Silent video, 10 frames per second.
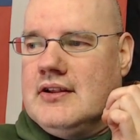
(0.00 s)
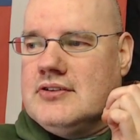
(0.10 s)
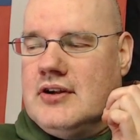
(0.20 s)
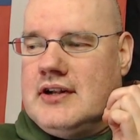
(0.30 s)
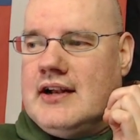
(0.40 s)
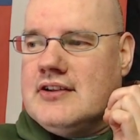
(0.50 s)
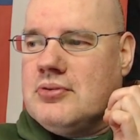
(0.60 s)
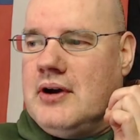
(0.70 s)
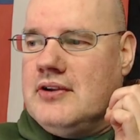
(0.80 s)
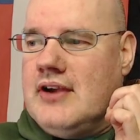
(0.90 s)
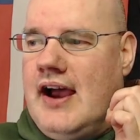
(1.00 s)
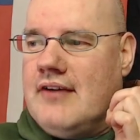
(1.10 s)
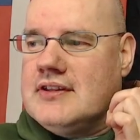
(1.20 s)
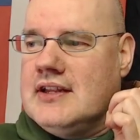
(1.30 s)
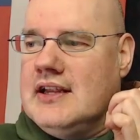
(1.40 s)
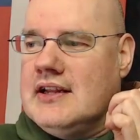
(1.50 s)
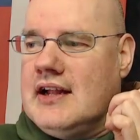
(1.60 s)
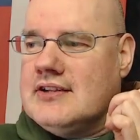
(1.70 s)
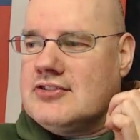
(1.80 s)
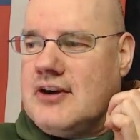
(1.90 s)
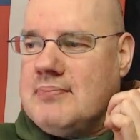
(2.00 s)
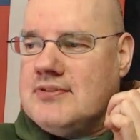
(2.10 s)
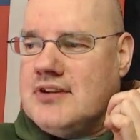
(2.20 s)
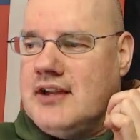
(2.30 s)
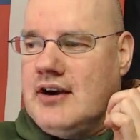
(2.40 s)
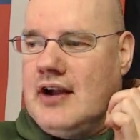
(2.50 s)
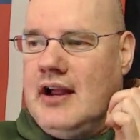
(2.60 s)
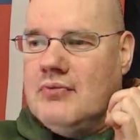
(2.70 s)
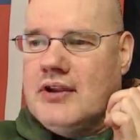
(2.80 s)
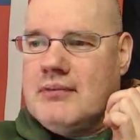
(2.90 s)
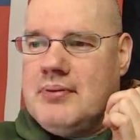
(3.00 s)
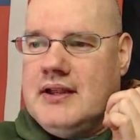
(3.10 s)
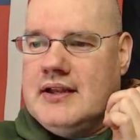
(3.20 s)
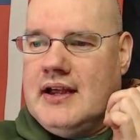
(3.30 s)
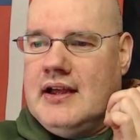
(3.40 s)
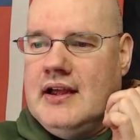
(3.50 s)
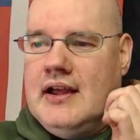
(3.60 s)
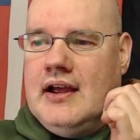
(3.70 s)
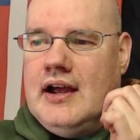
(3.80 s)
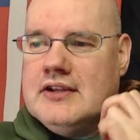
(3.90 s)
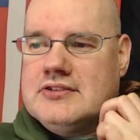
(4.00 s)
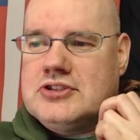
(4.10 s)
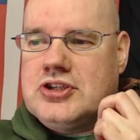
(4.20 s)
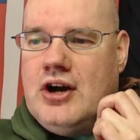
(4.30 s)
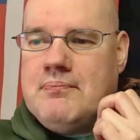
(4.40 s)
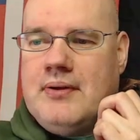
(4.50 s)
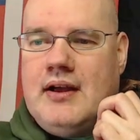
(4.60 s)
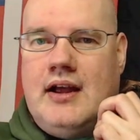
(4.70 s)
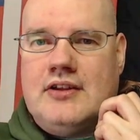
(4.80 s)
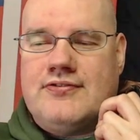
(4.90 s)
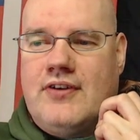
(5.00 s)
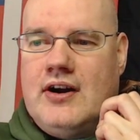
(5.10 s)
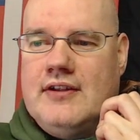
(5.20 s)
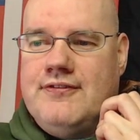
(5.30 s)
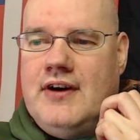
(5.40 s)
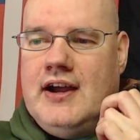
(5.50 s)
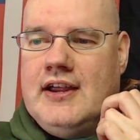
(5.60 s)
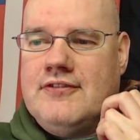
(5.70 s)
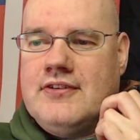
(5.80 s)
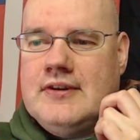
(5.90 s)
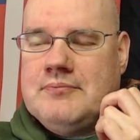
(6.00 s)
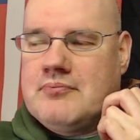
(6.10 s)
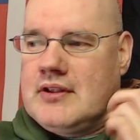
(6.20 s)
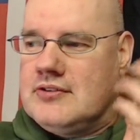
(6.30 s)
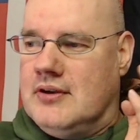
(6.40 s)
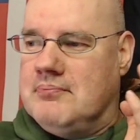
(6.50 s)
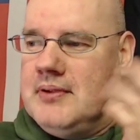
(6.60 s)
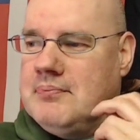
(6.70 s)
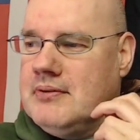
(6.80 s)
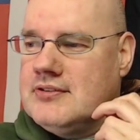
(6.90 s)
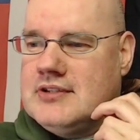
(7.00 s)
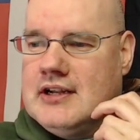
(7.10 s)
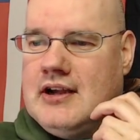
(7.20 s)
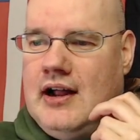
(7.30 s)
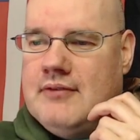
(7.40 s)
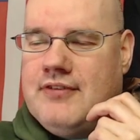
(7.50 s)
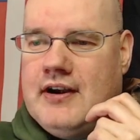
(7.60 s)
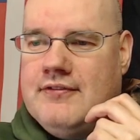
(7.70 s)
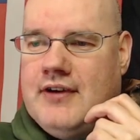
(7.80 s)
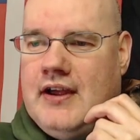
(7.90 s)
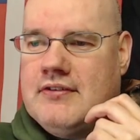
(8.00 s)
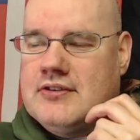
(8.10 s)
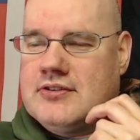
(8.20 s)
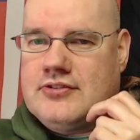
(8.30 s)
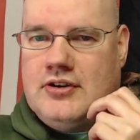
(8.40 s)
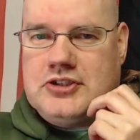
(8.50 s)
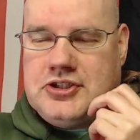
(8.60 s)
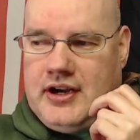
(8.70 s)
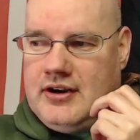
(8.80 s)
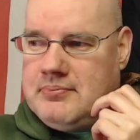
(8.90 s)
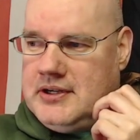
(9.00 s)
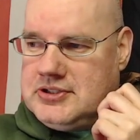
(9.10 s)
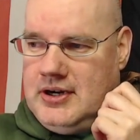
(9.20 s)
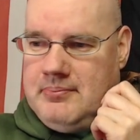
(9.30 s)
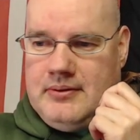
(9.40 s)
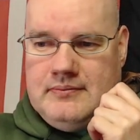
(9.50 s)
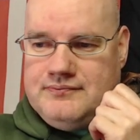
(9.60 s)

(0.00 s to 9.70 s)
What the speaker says: So that is why you have the discrepancy here. And Wikipedia has Trump as 45. Some people still call him 45 because they're so triggered by Trump.